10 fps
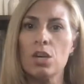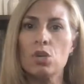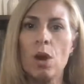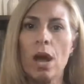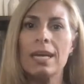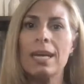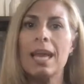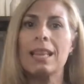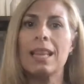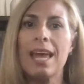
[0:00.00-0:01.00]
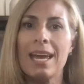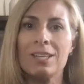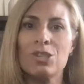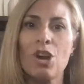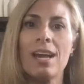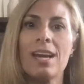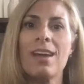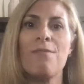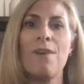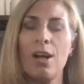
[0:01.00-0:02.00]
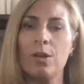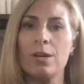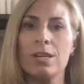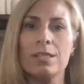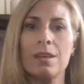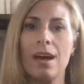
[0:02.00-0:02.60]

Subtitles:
trying to get likes, trying to get followers,